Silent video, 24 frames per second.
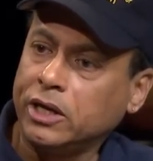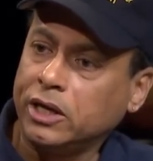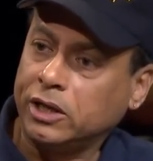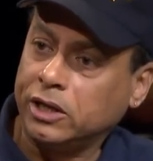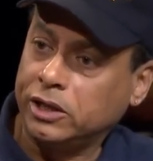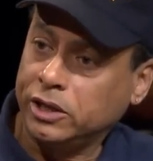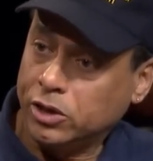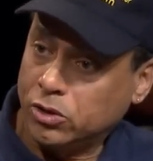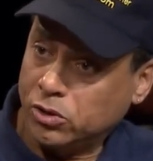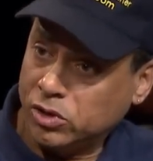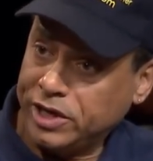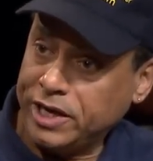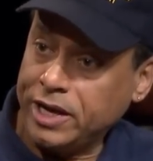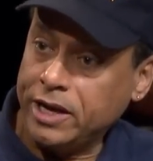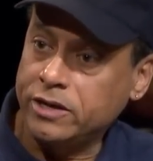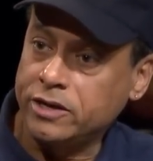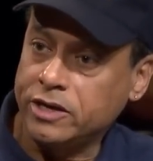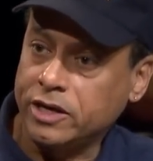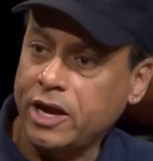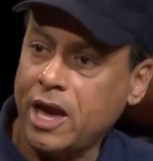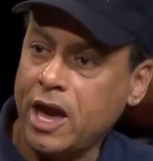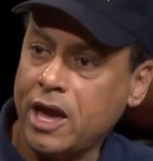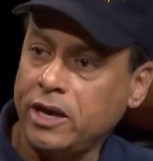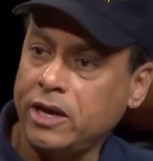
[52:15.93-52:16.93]
clearly
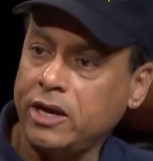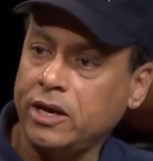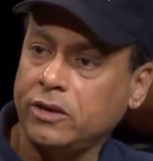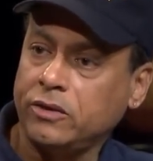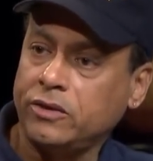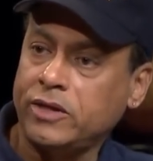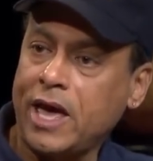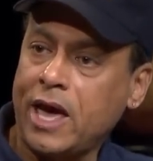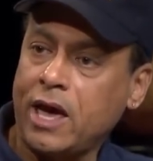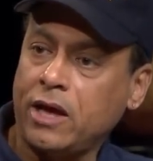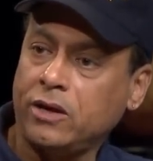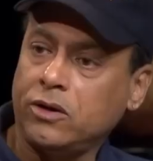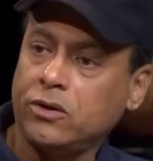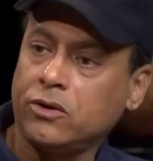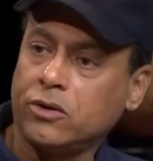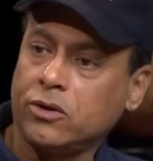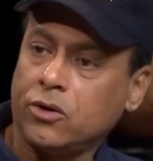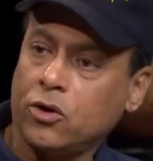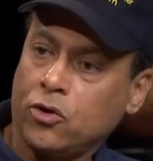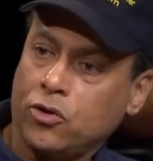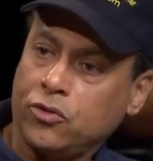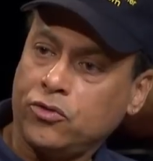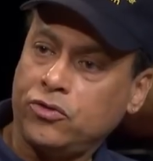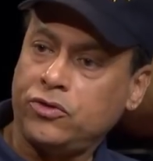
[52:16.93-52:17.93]
indicating that
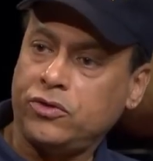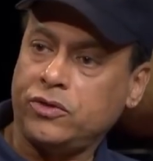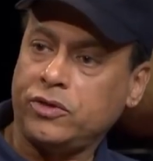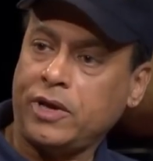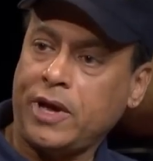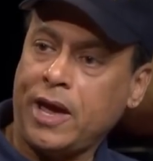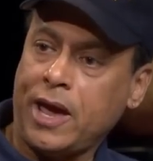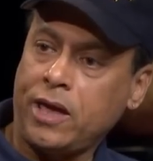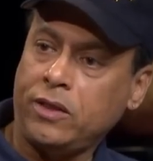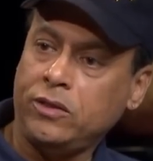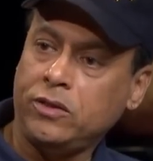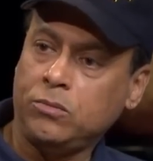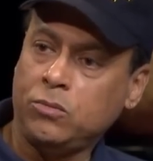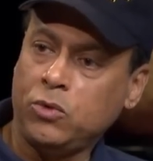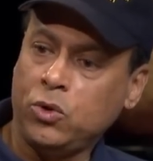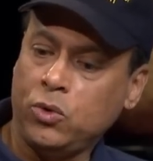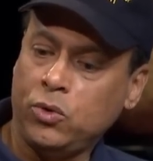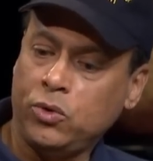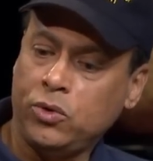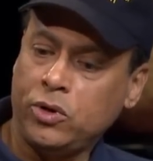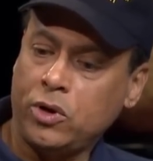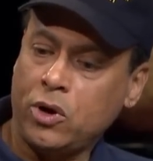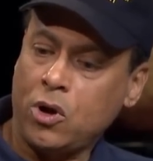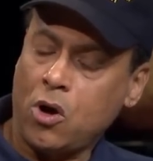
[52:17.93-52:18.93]
Earth and the
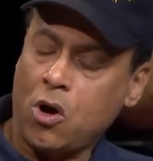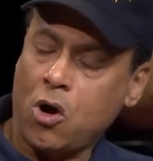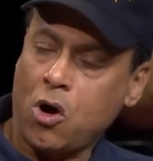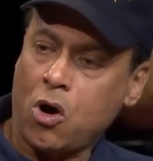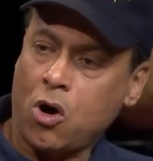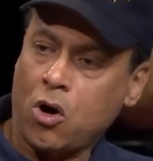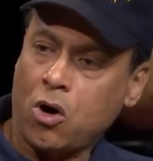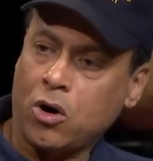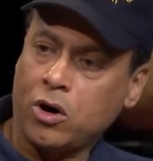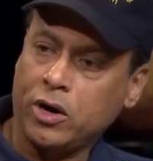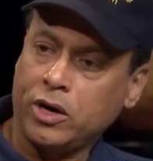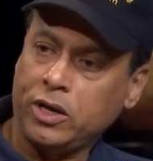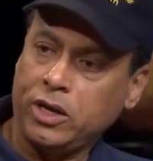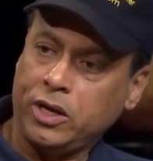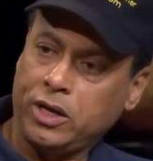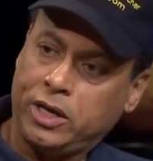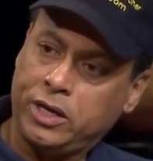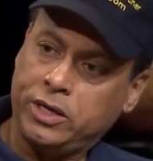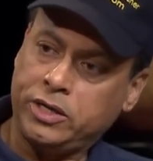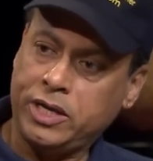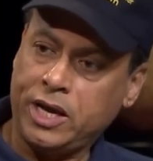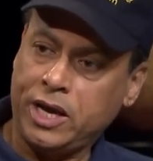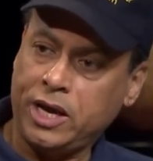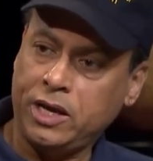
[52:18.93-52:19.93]
Moon are
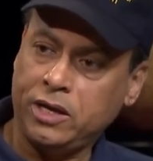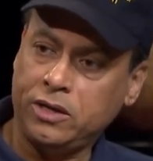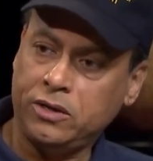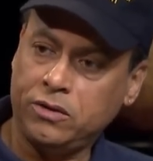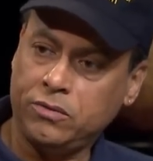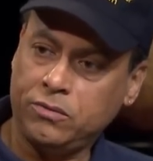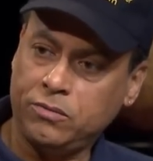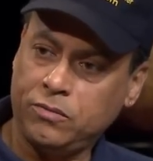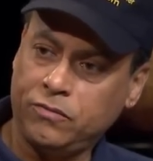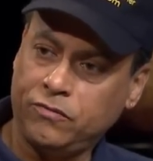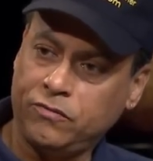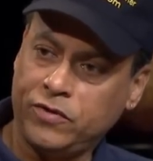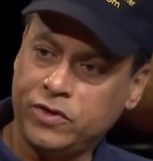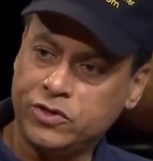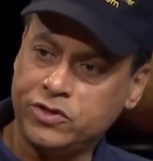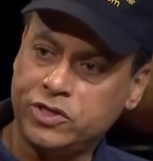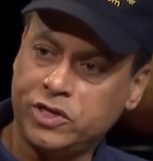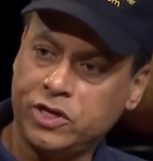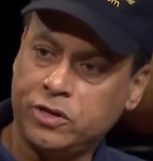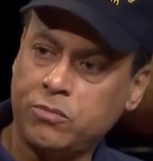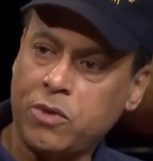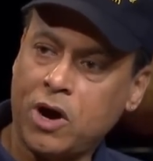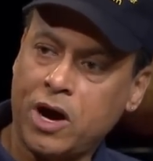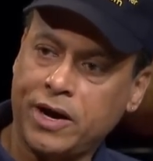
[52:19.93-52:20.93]
indeed
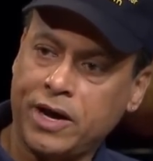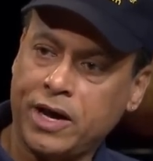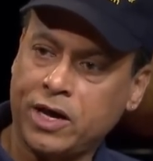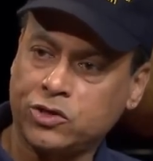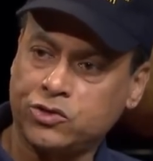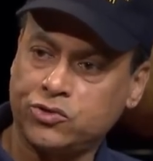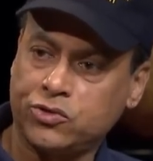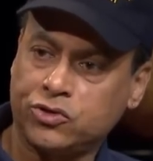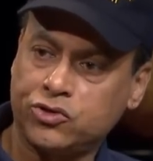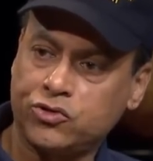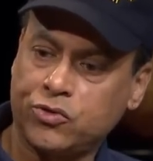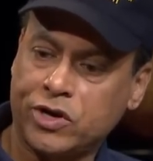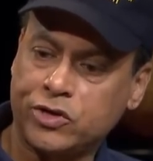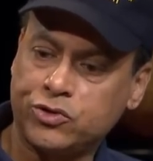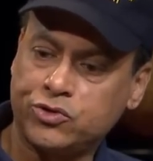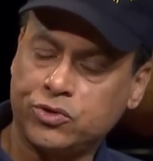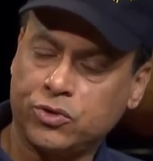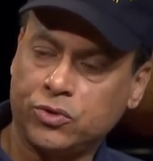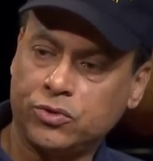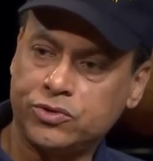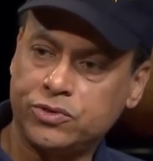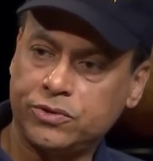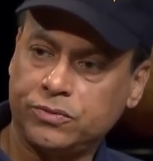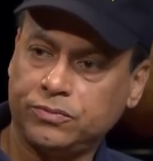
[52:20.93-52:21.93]
visited by
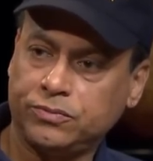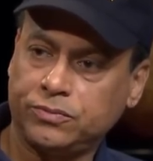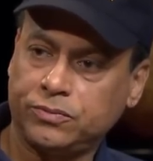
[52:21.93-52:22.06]
extraterrestrials.